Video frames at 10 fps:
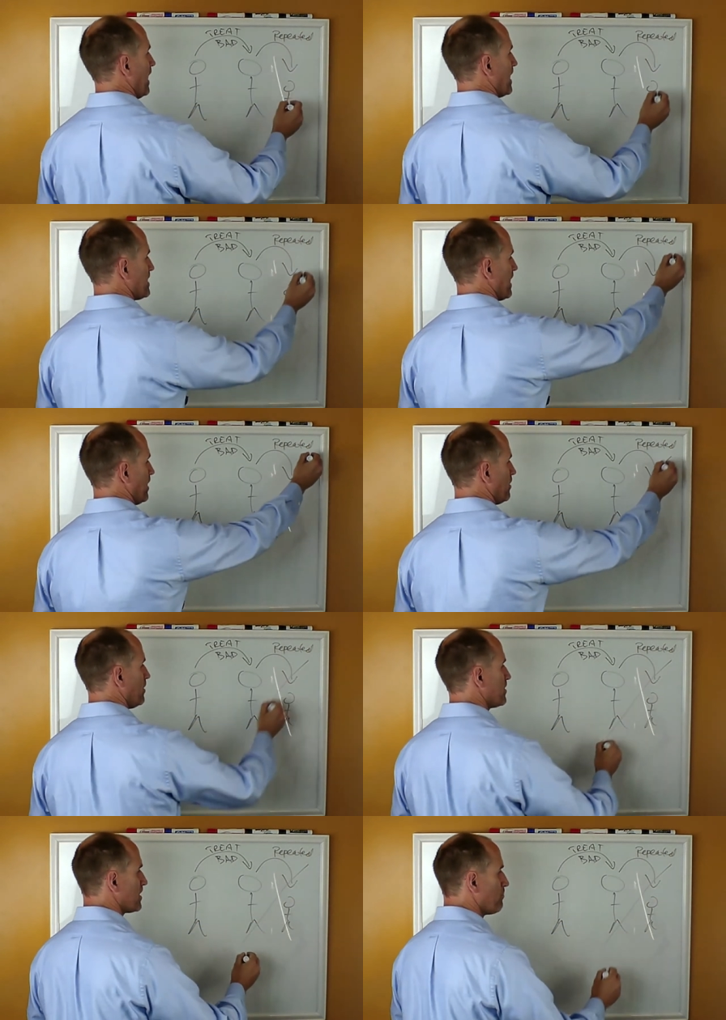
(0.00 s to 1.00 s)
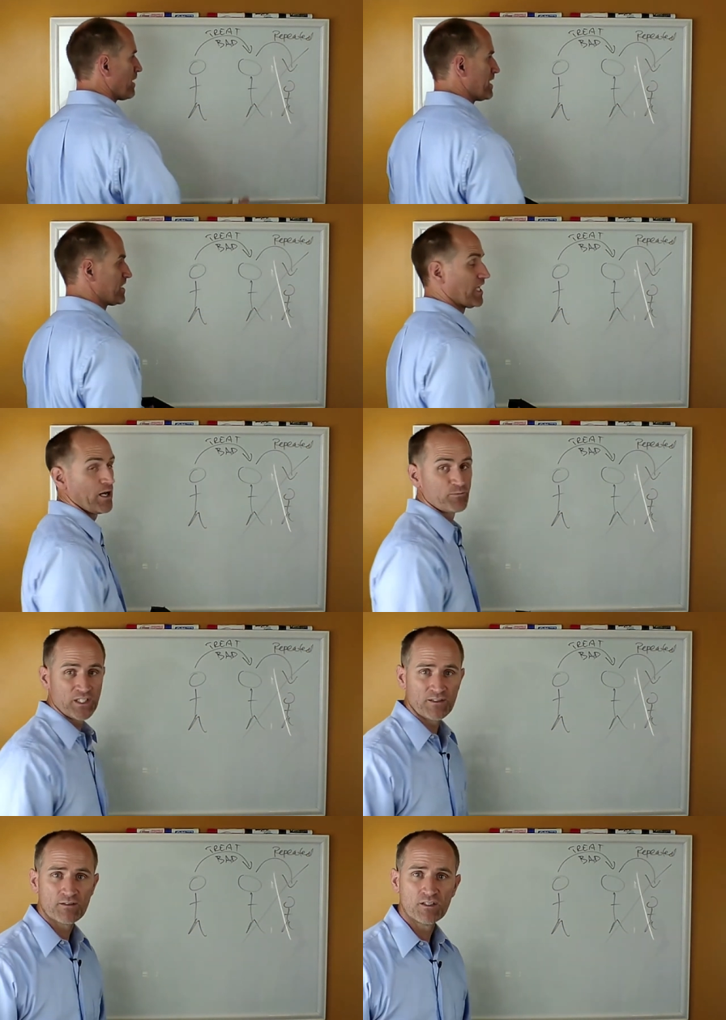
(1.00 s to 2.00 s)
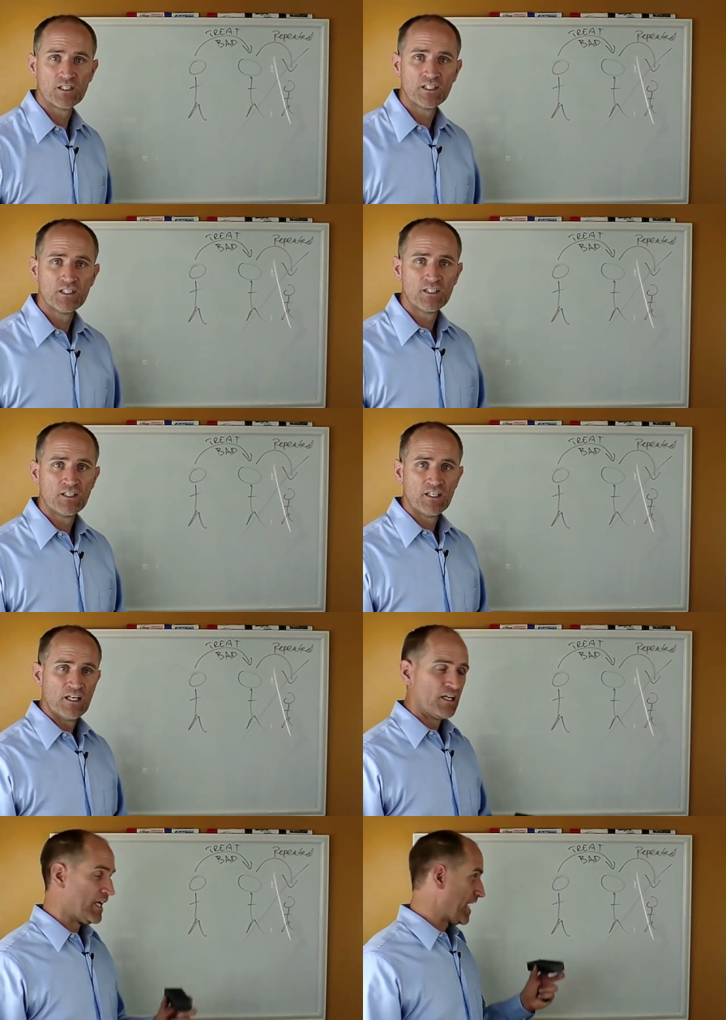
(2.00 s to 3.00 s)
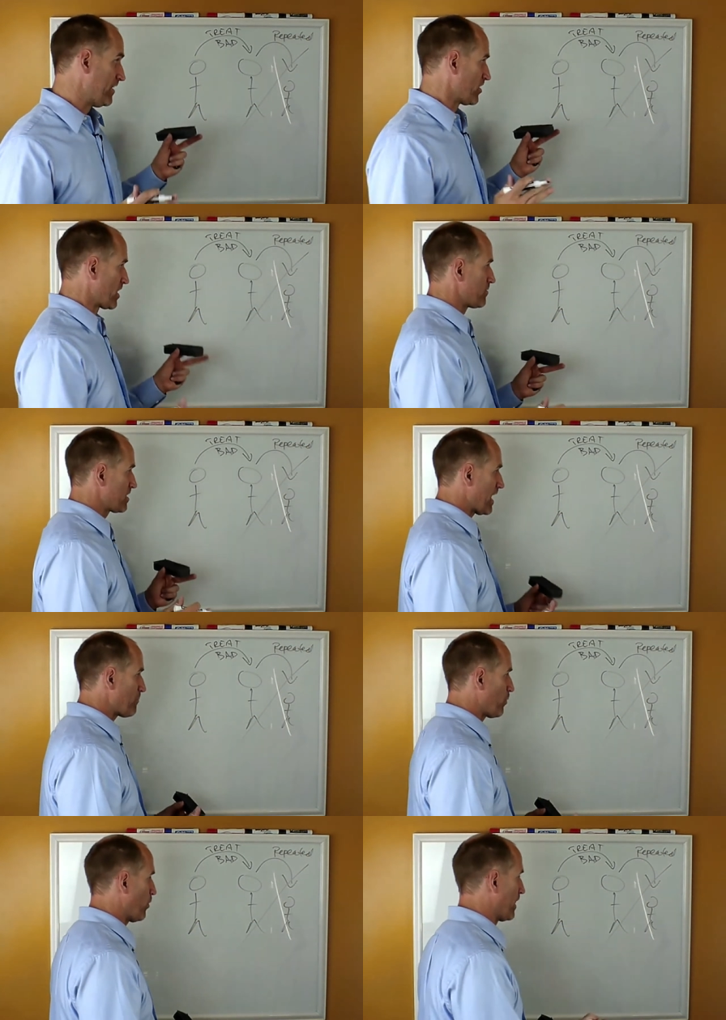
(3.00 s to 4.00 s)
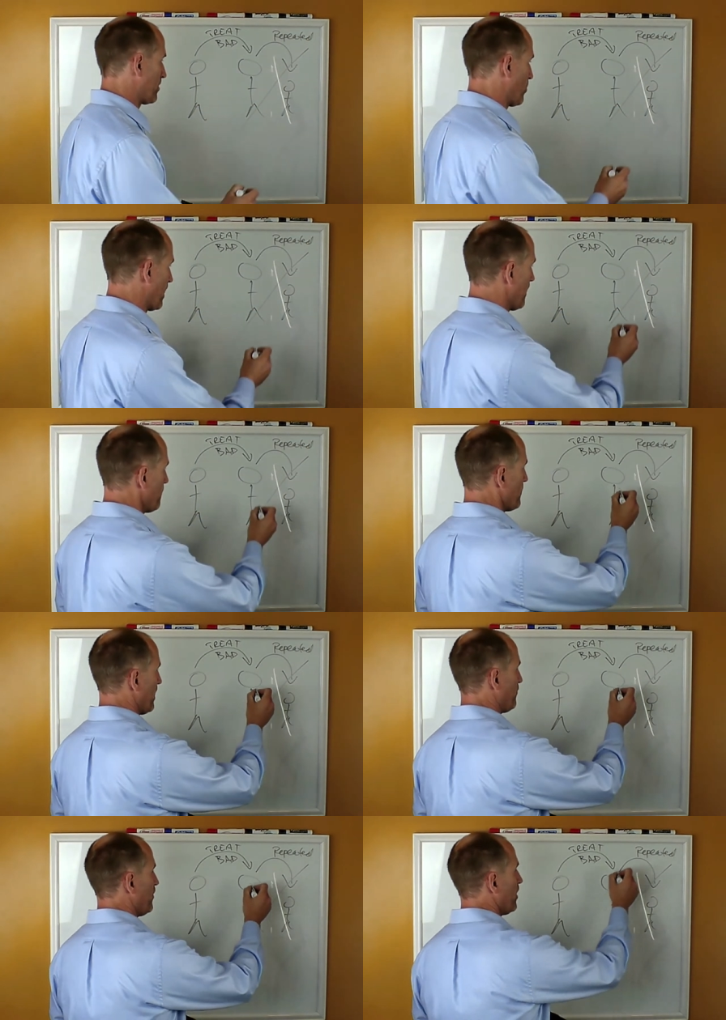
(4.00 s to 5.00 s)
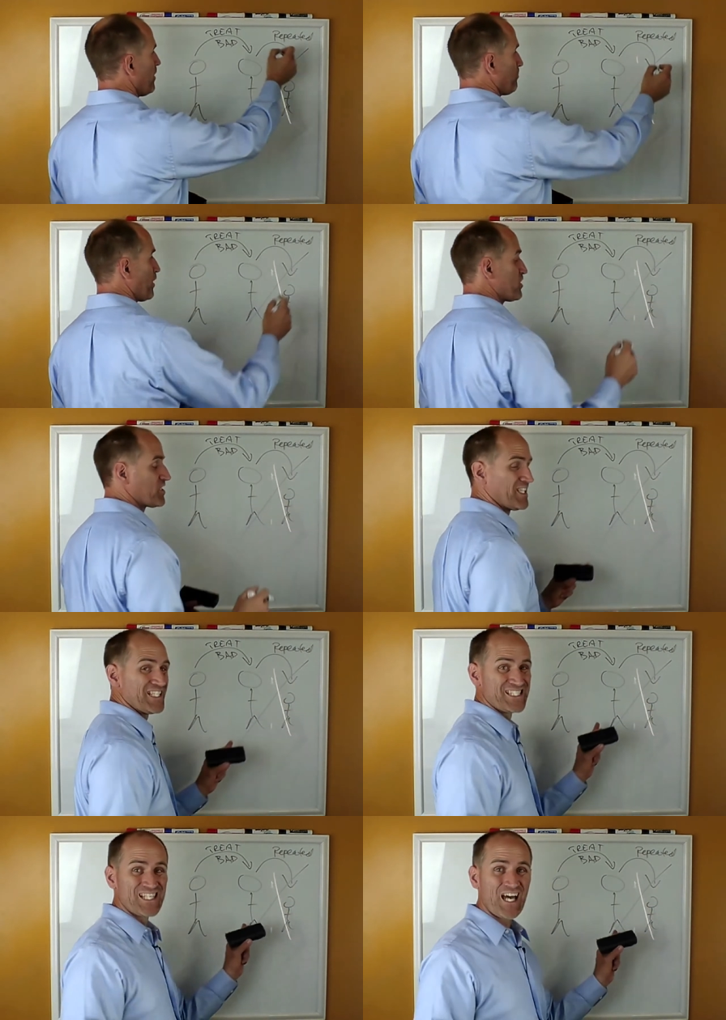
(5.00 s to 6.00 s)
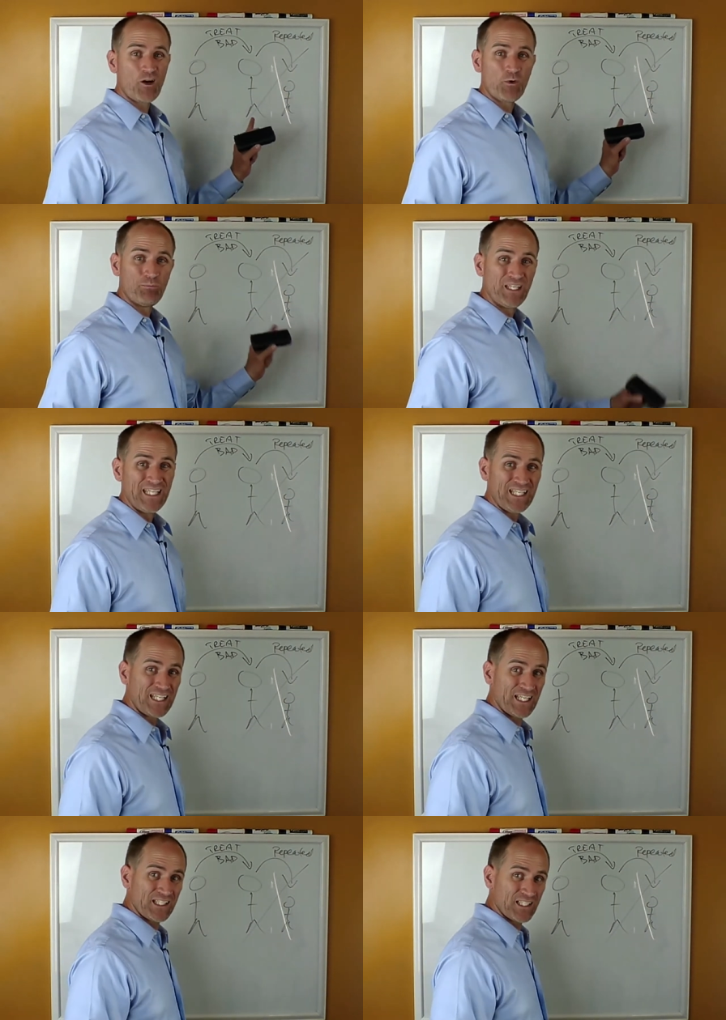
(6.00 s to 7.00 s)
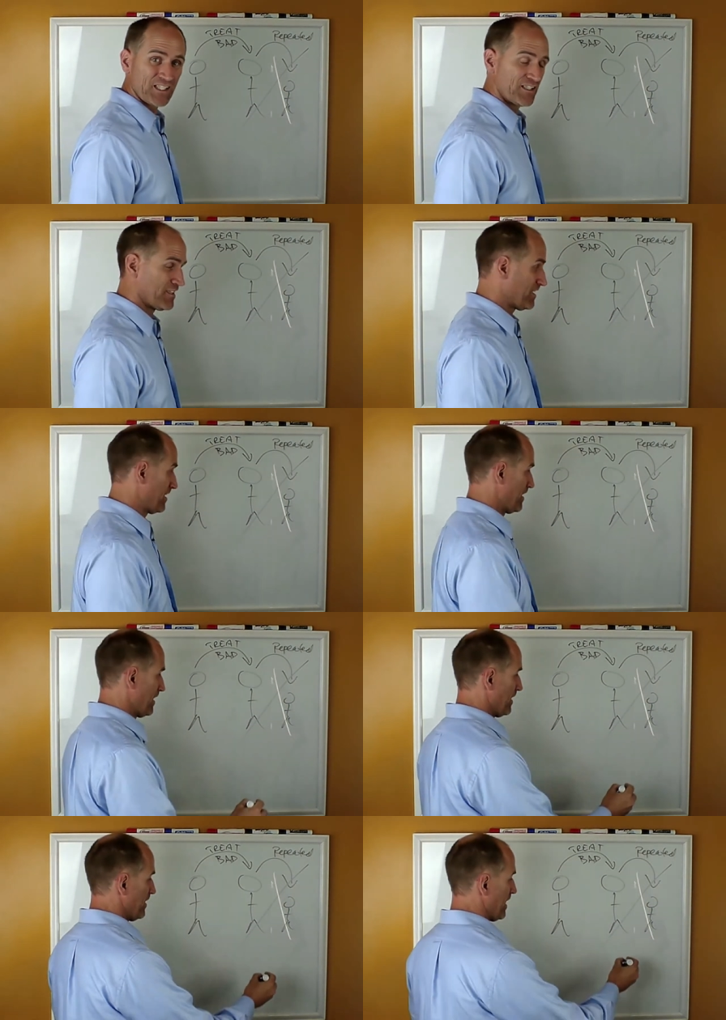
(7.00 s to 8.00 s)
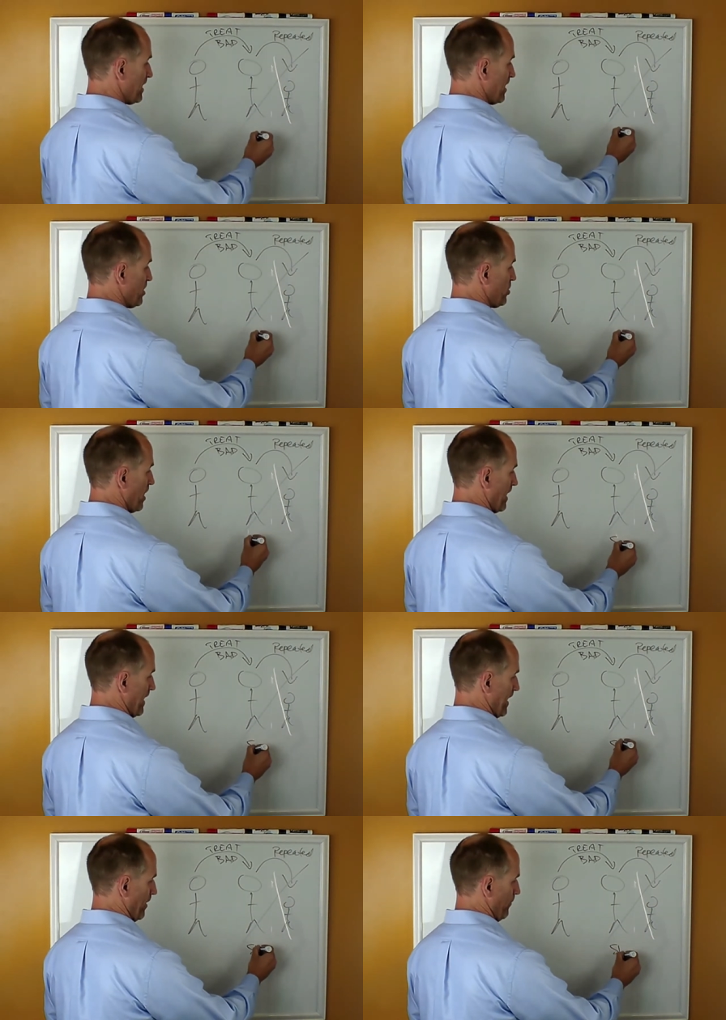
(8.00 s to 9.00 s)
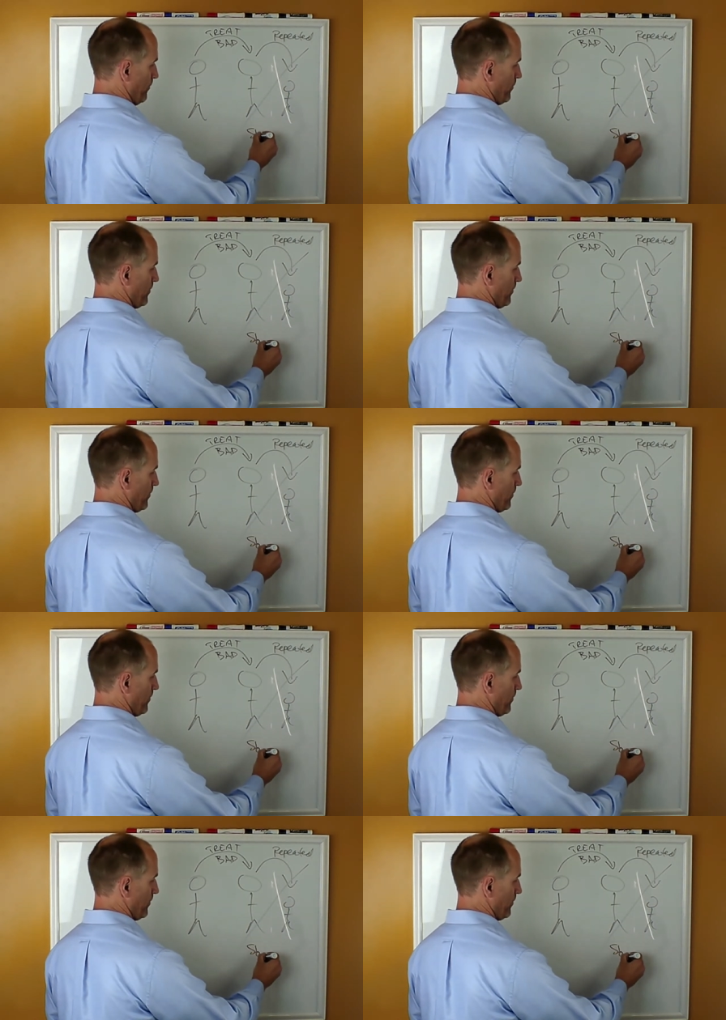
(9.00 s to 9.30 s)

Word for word: until somebody stops it. And there comes that point where if the person is not repeating it, then they shut down.